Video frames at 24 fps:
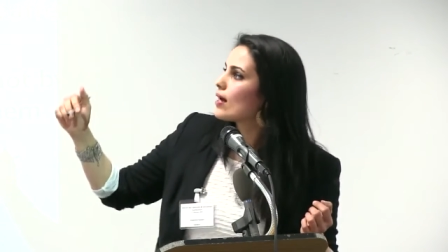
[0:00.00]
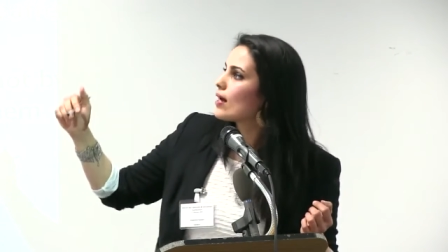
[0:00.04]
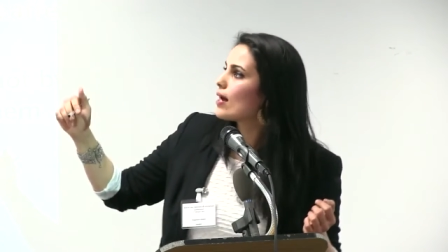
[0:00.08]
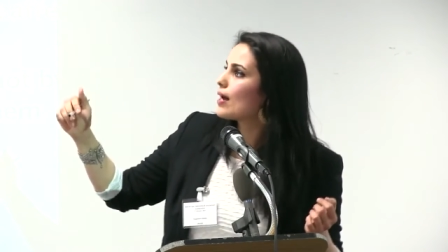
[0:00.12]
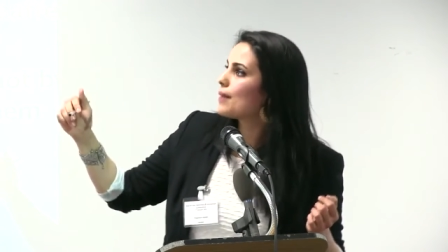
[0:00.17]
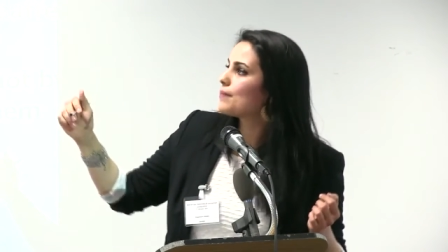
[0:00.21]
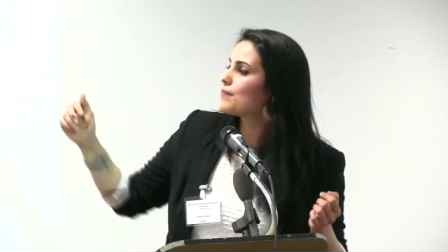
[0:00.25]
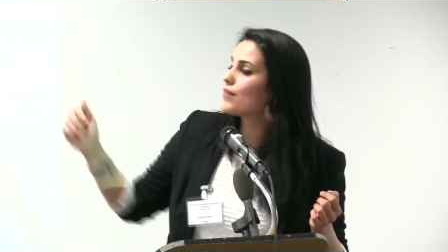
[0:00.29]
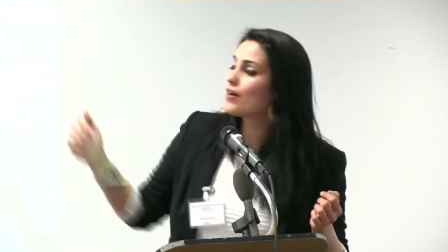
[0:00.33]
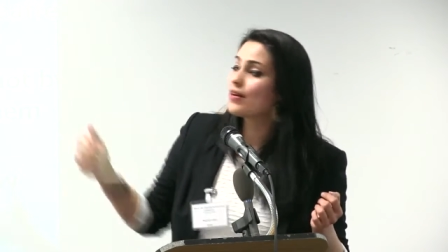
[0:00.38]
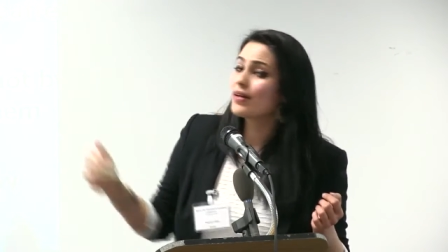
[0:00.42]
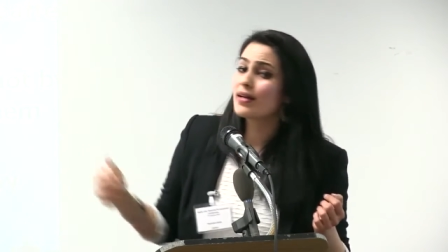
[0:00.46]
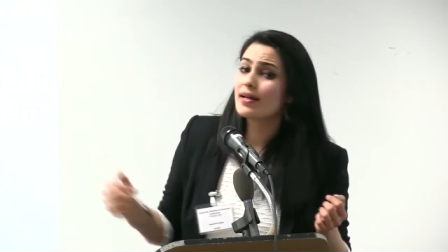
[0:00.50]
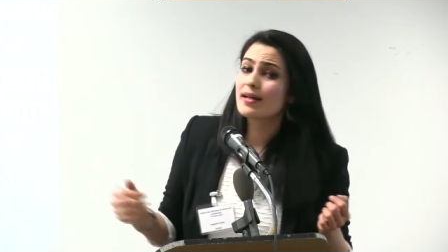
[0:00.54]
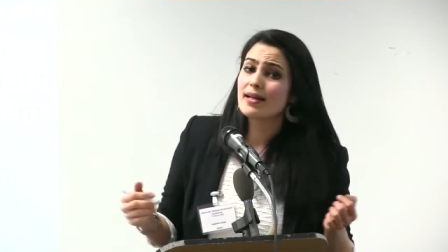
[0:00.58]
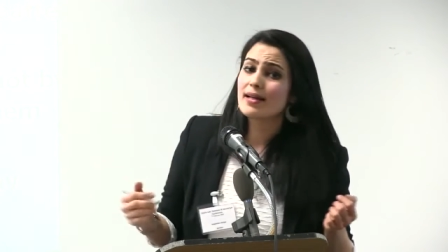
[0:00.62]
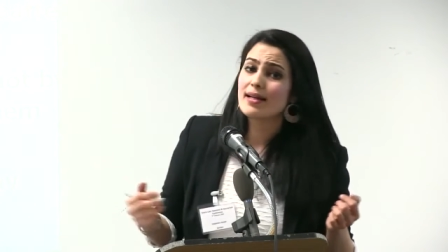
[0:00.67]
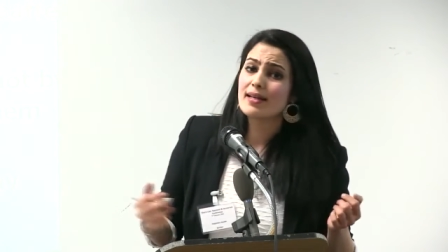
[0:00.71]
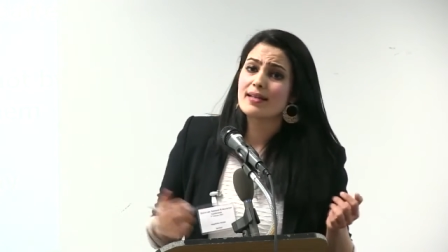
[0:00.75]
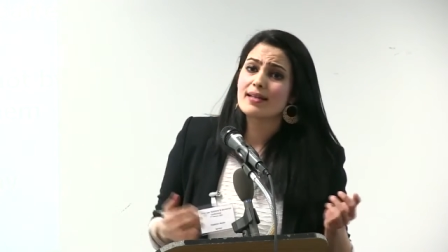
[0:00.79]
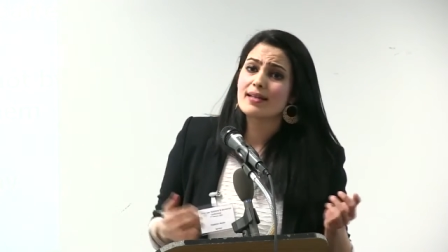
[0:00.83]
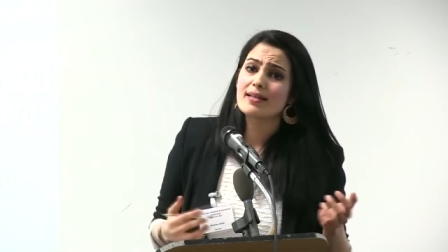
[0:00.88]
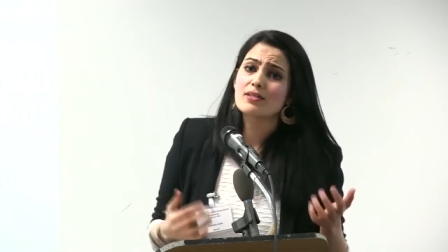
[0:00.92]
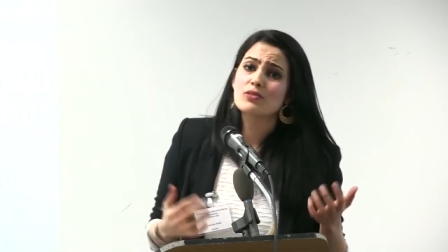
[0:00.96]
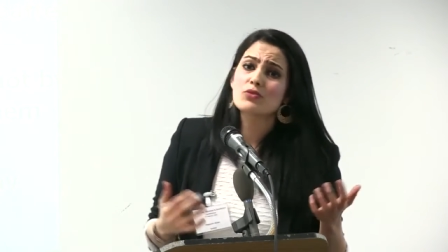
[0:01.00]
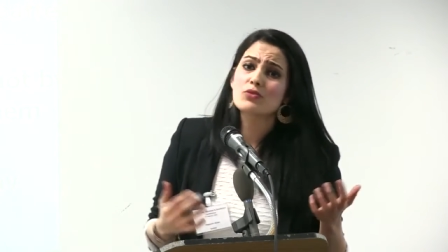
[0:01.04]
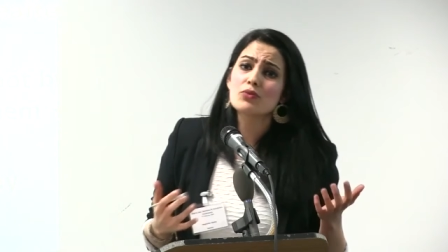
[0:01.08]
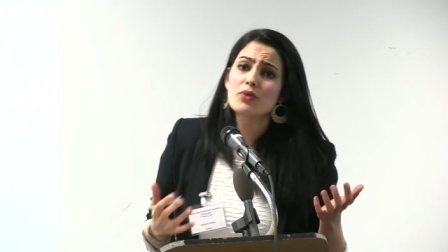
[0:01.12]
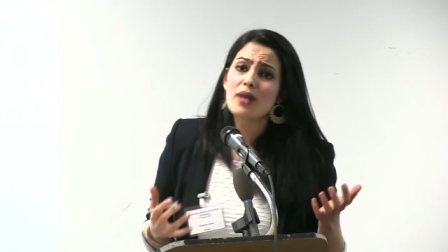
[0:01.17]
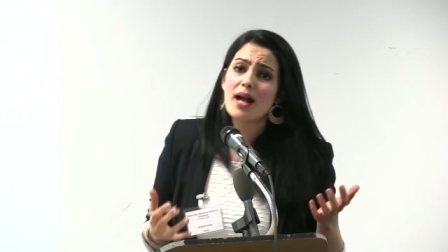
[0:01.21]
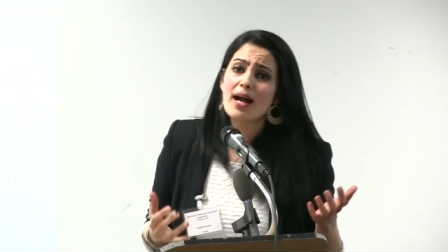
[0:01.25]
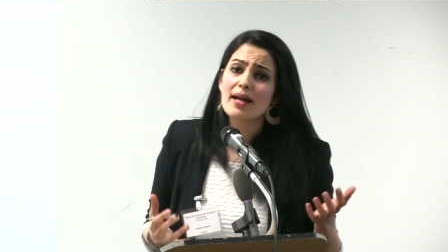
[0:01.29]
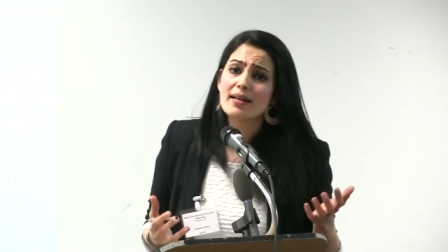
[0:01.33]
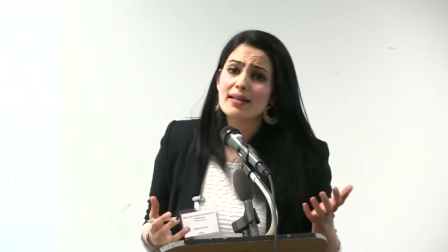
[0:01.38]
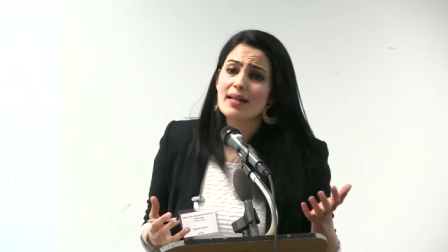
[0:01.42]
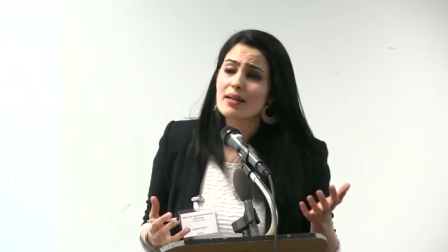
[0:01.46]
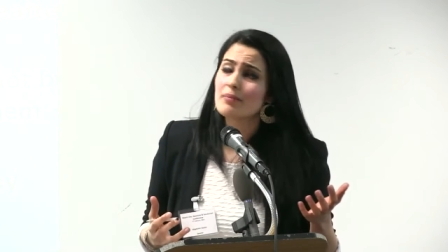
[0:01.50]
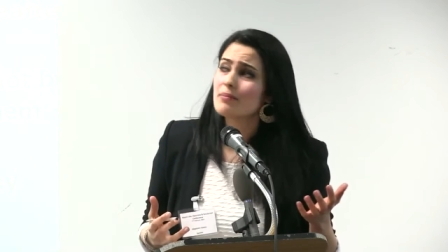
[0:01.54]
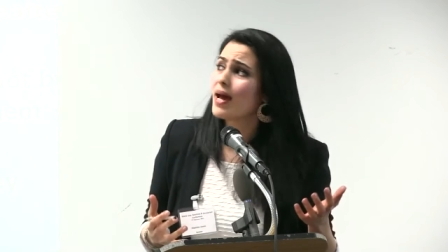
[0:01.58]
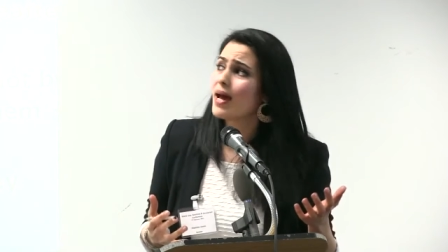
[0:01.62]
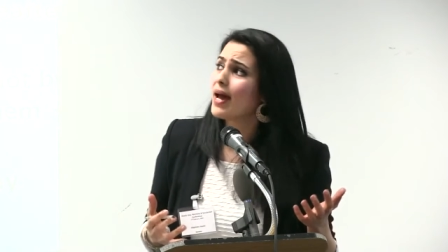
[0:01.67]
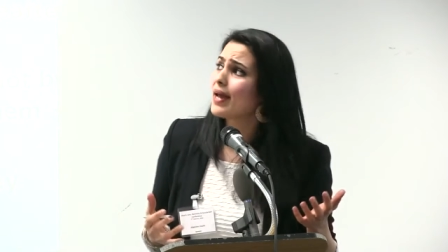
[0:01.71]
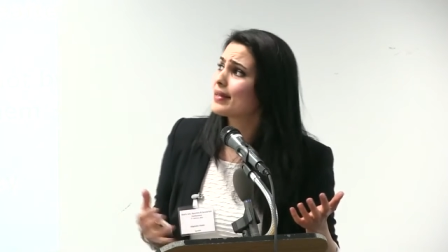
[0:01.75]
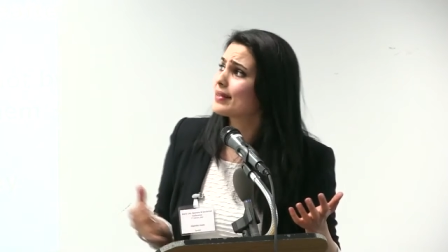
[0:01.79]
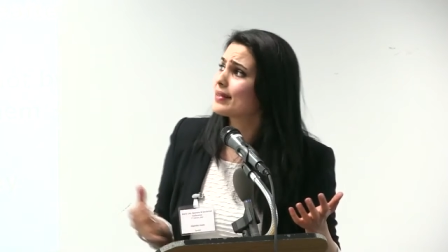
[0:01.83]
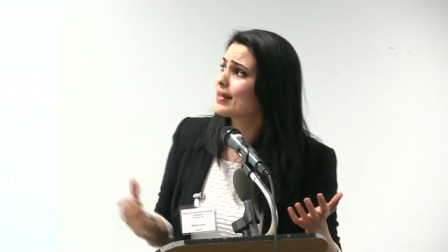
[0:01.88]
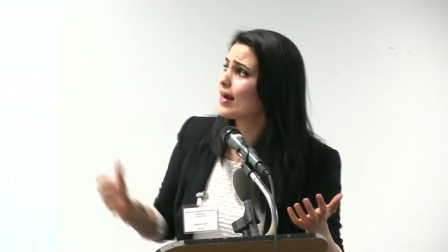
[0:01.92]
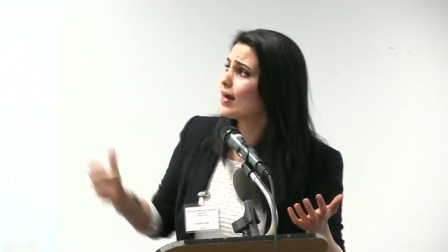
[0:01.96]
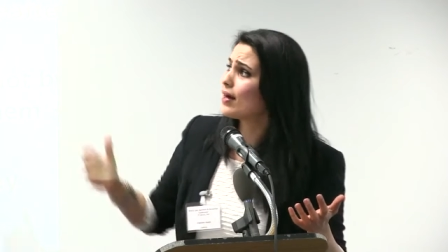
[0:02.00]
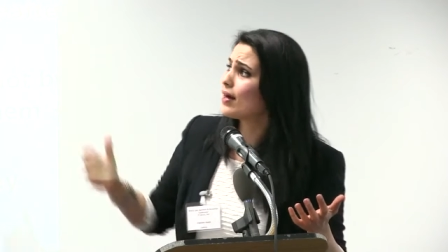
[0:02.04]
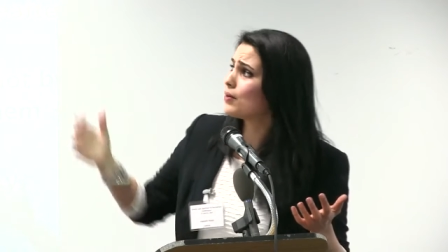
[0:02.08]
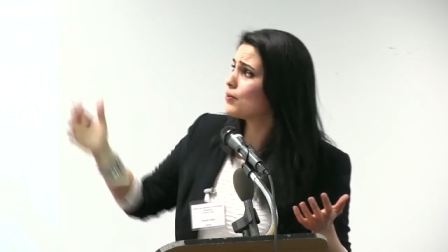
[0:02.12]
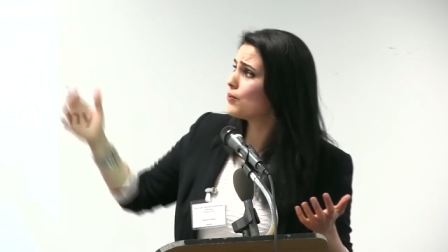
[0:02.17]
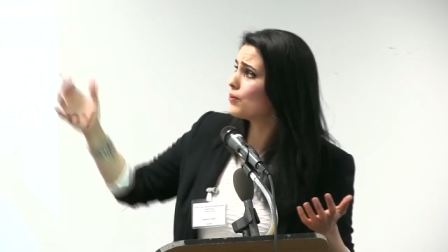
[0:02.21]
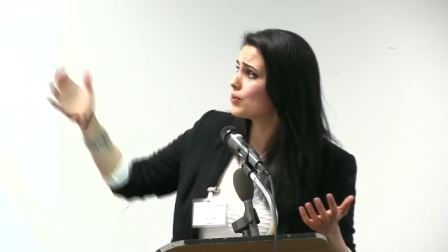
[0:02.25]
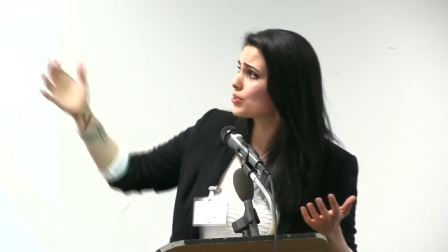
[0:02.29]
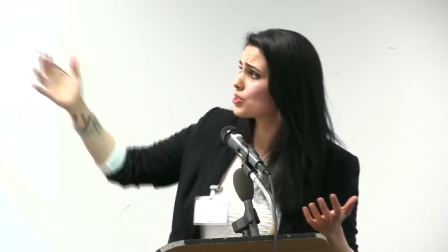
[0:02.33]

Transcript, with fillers: uh, uh, surah Al-Maida,